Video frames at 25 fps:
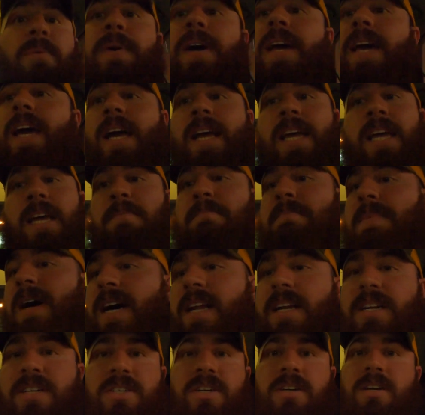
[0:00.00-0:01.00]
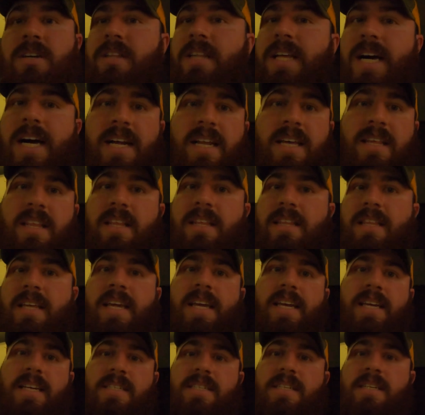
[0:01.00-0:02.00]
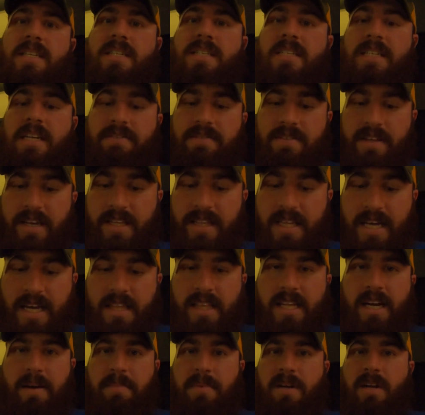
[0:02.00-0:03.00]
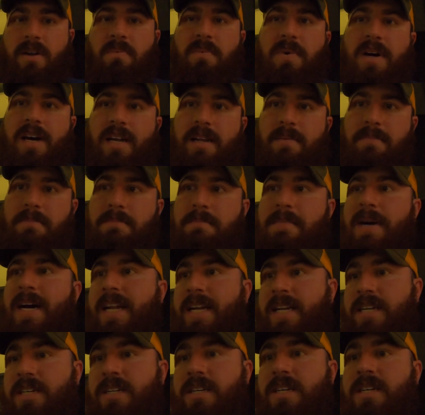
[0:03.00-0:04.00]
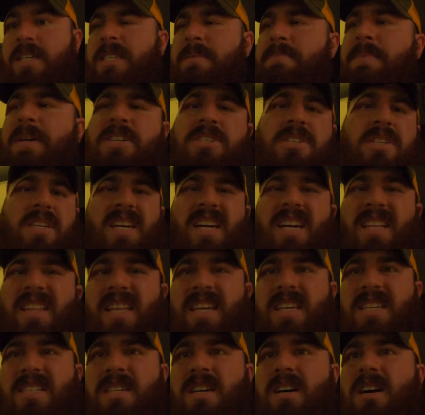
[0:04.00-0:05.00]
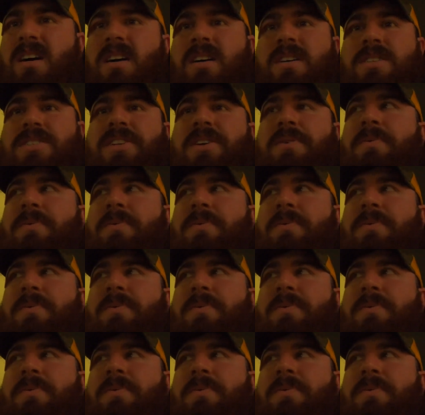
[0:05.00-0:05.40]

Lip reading: way I can monitor a lot of the things and stuff like that I'm going to want to monitor, especially on these cars.